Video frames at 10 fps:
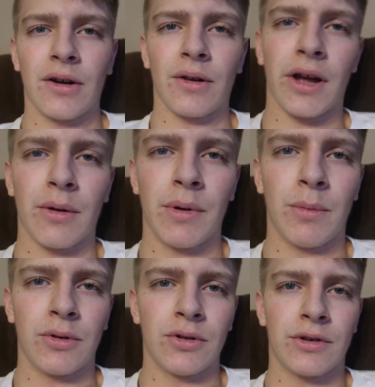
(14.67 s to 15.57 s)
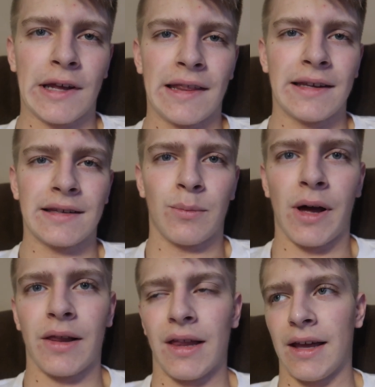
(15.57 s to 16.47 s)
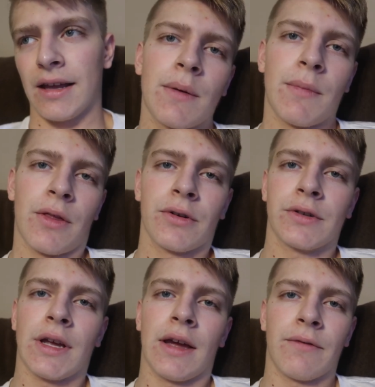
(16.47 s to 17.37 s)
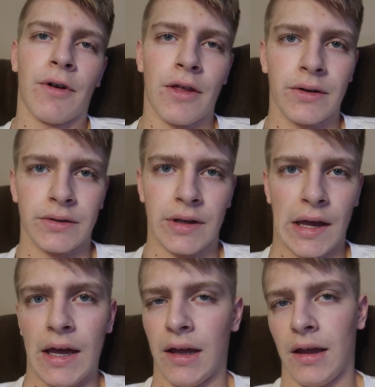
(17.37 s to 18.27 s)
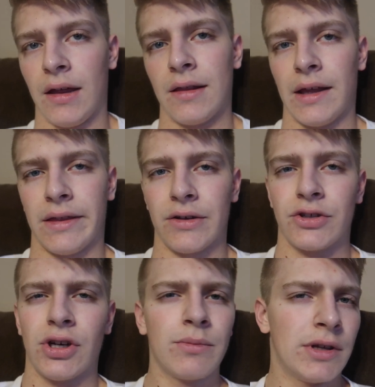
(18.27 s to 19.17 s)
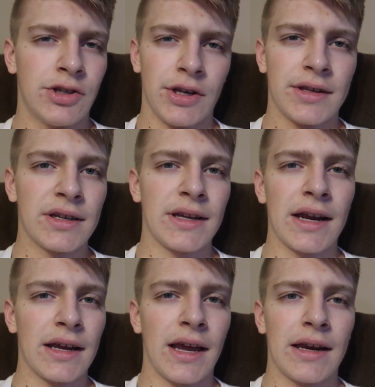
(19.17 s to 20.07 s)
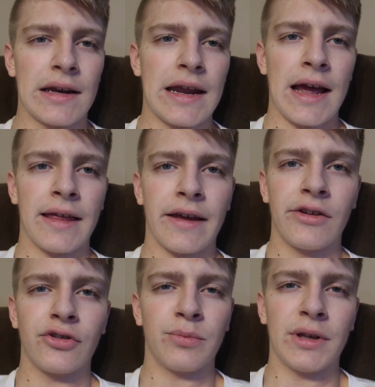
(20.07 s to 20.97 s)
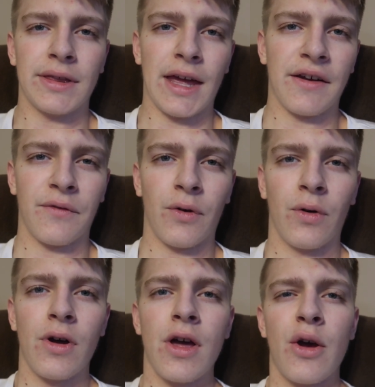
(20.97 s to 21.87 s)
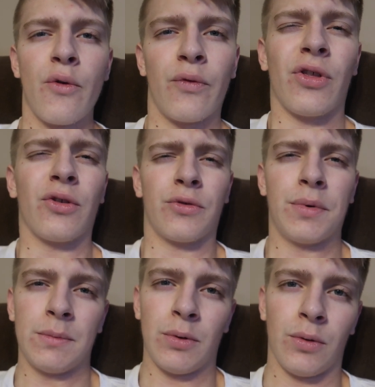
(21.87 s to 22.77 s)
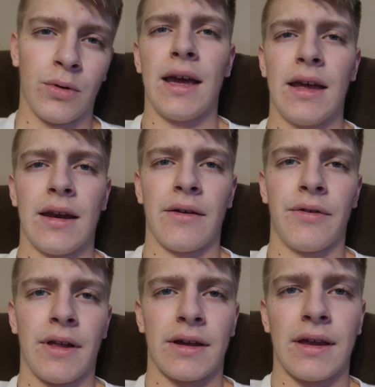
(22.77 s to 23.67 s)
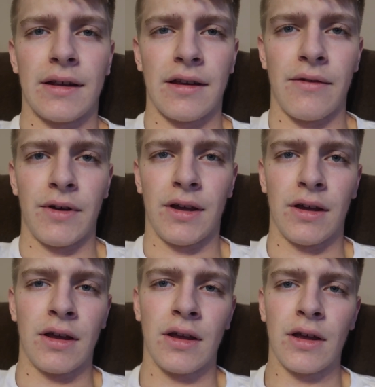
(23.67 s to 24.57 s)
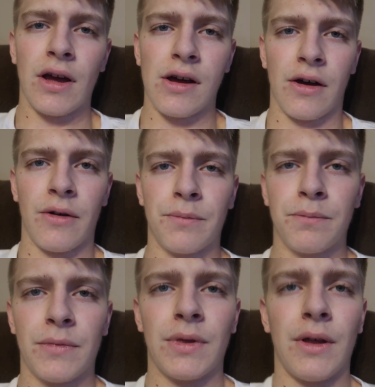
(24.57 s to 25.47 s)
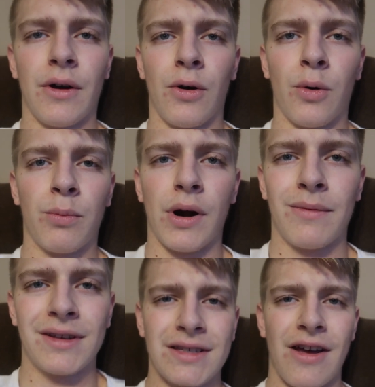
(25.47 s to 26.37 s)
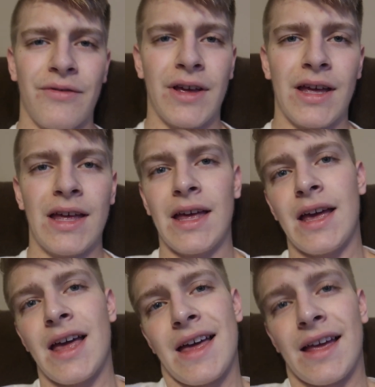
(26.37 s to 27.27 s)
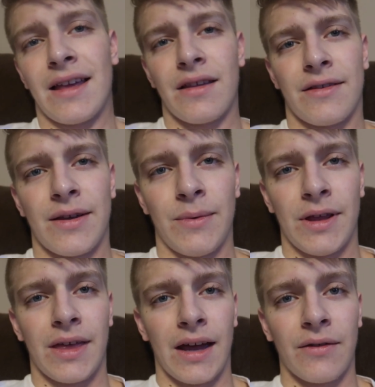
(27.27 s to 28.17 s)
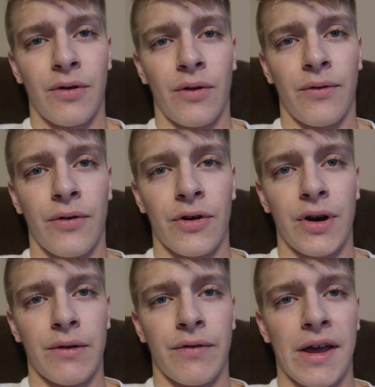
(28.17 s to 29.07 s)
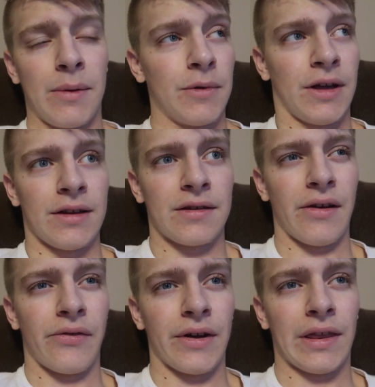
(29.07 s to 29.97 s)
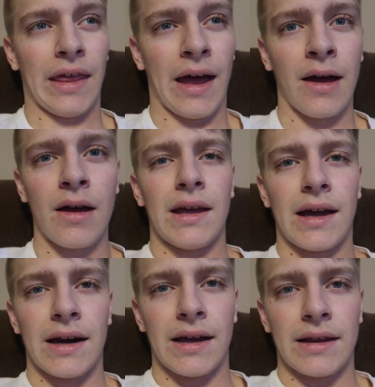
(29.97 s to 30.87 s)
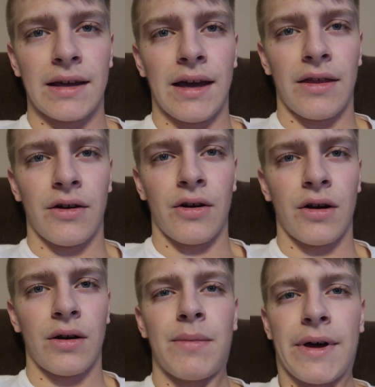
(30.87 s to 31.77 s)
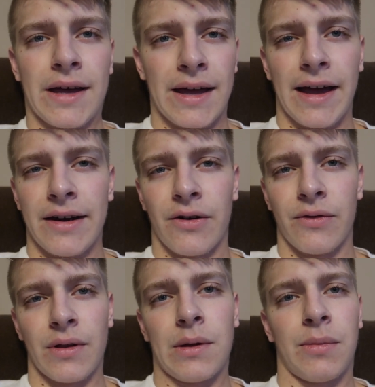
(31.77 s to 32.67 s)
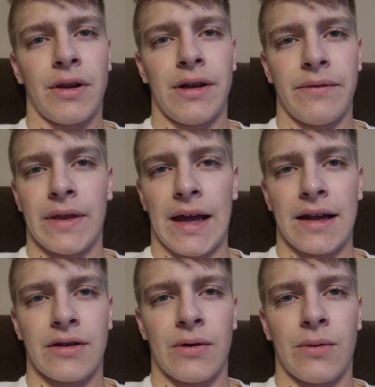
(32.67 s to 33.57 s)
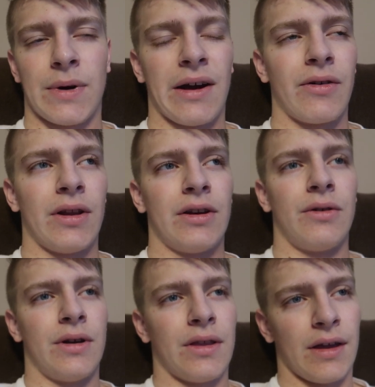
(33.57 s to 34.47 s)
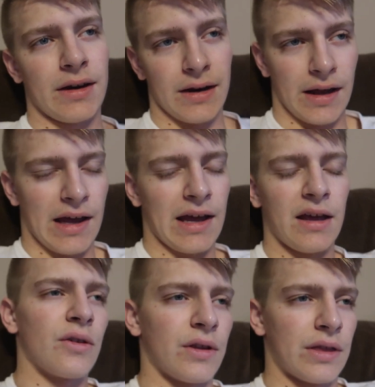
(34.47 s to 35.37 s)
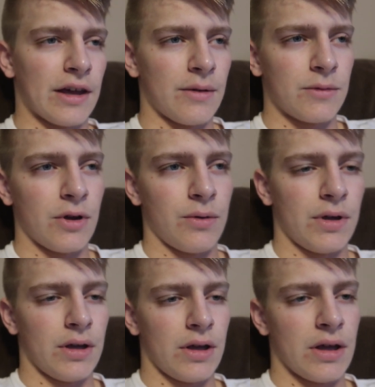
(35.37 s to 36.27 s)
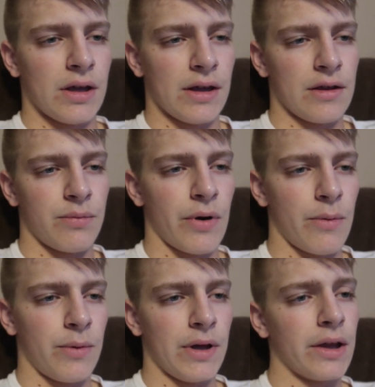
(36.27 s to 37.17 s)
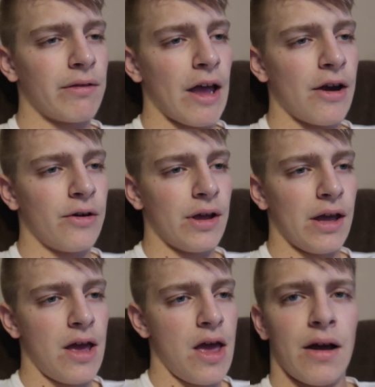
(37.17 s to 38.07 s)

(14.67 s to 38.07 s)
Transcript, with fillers: I know a lot of people do say this about like Mother's Day and Father's Day. Like there shouldn't be just a dedicated day that you should be thankful for those people. And I feel like Thanksgiving, uh, the whole premise of it is to be thankful for your family and stuff like that and kind of get together. But I don't really believe in that, so I'm not really doing anything today. The only thing I'm doing is probably Saturday.